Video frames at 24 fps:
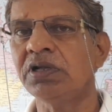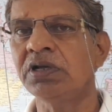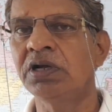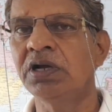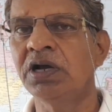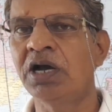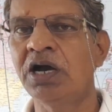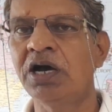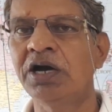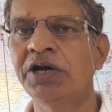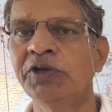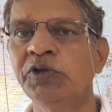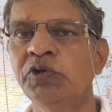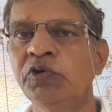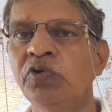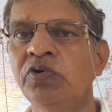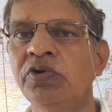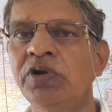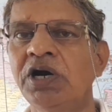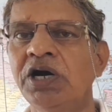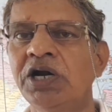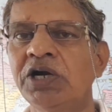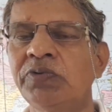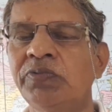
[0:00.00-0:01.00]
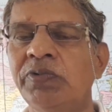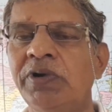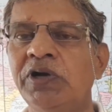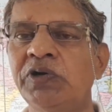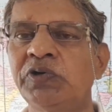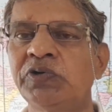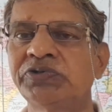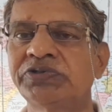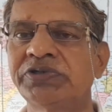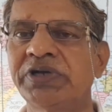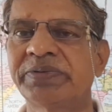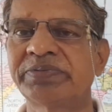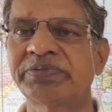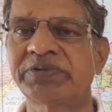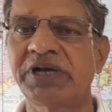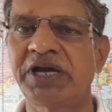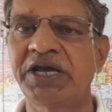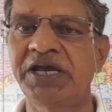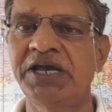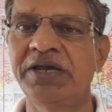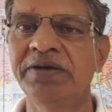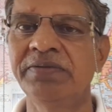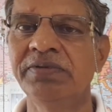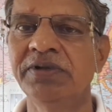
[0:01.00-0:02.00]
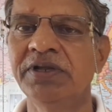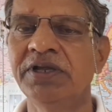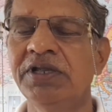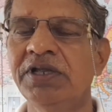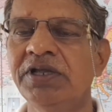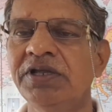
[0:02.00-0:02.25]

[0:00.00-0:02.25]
or you do not want to subscribe,